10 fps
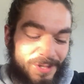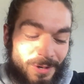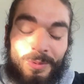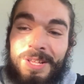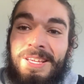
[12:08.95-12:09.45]

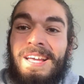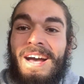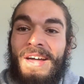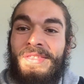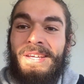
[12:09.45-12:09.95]
So
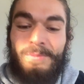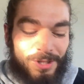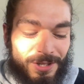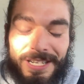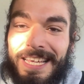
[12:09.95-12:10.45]
I think
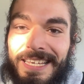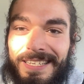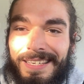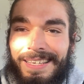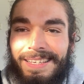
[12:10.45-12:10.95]
what
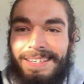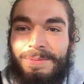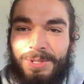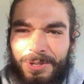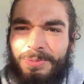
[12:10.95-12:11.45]

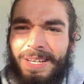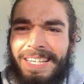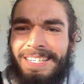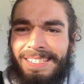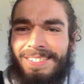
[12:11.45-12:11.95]
you
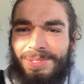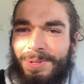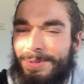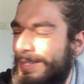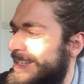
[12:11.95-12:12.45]
really need to
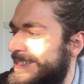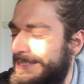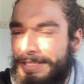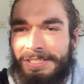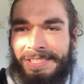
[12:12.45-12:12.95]
do
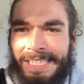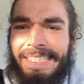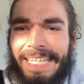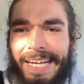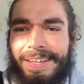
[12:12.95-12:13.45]
is just
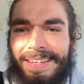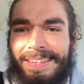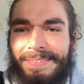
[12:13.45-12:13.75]
sit down